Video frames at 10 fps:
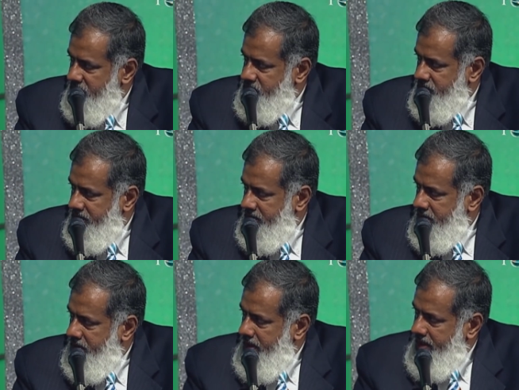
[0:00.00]
is Krishnan
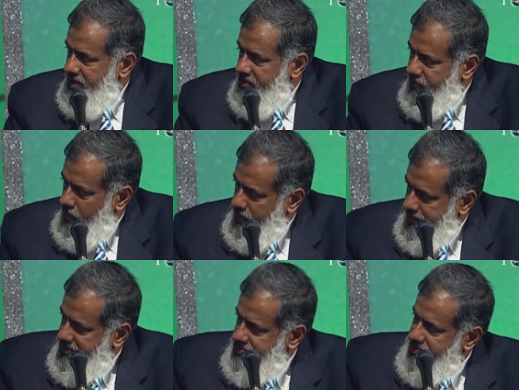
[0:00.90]
and he is
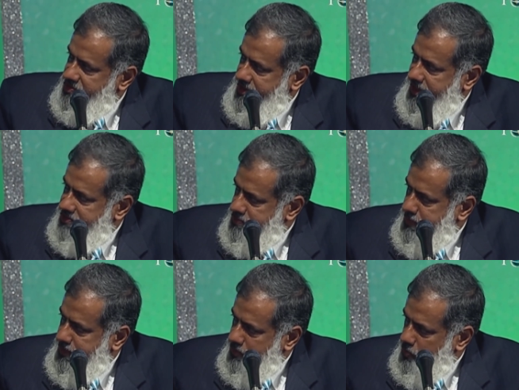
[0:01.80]
following Jesus Christ's
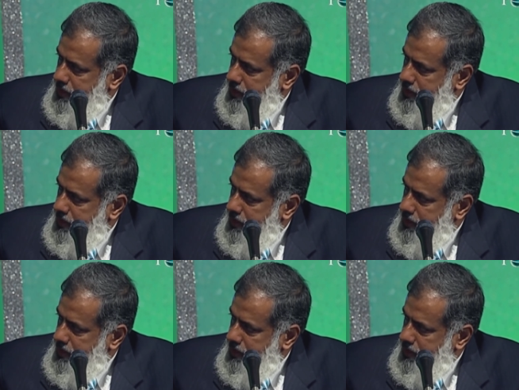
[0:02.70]
path of